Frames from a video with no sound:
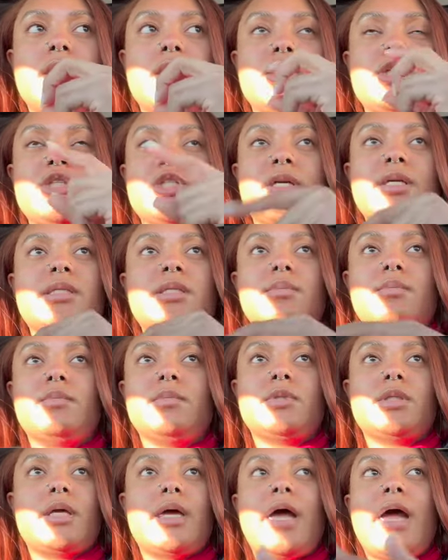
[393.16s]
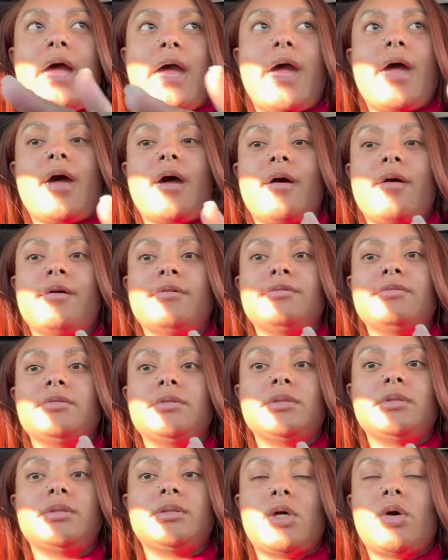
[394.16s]
just to have
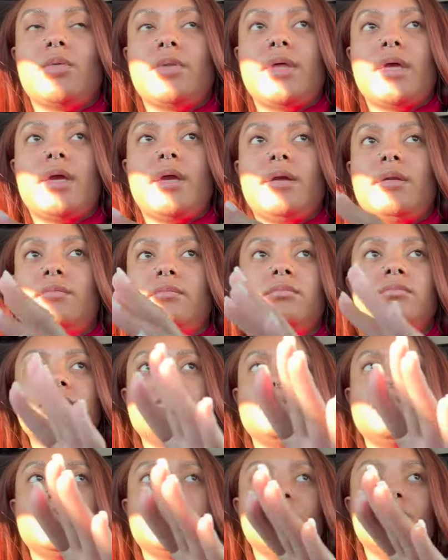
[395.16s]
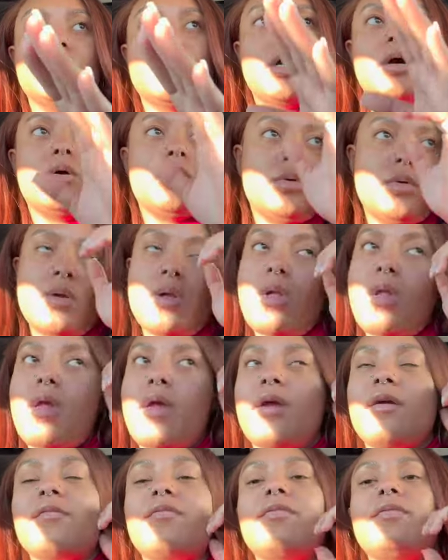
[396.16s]
so that, you know,
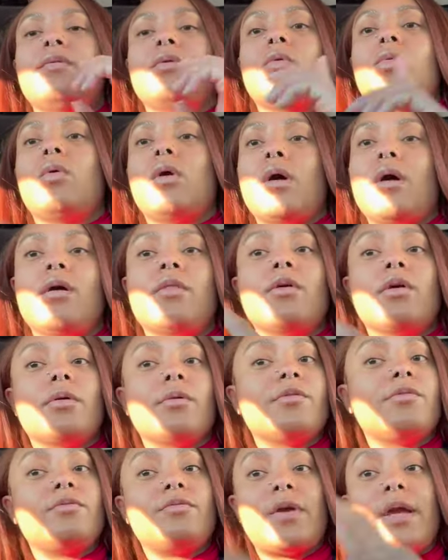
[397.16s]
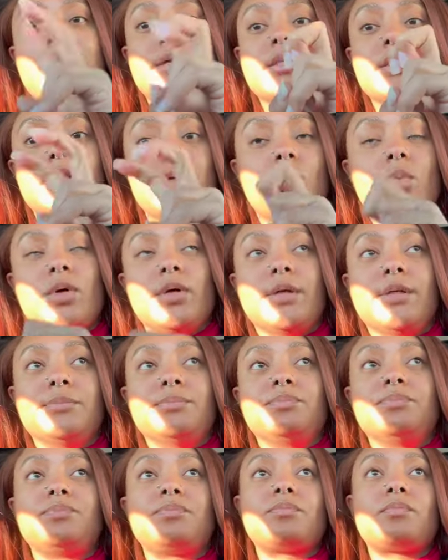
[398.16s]
if the other fancy one